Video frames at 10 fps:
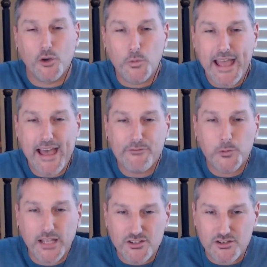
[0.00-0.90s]
we have a
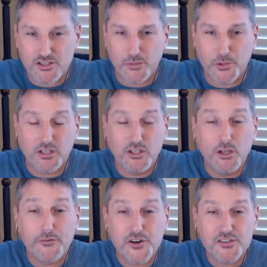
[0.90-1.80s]
relationship with the
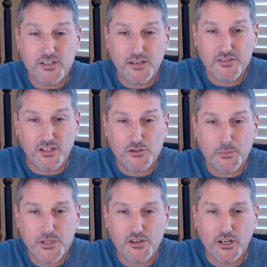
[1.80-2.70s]
University of Central
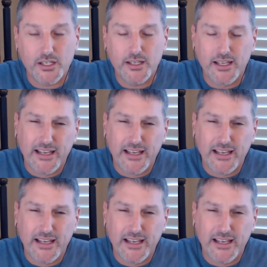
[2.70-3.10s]
Missouri.